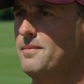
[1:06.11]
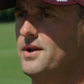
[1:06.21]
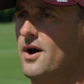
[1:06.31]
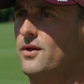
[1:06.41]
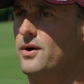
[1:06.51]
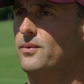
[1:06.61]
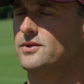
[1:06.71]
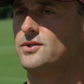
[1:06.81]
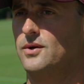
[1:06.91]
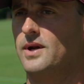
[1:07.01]
but know that
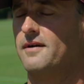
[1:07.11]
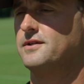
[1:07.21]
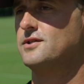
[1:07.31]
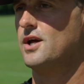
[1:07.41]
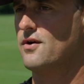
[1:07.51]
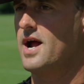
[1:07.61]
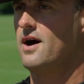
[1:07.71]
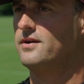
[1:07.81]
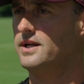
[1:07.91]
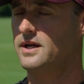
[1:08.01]
we'll soon have to turn
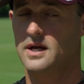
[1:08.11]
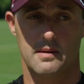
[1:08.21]
around and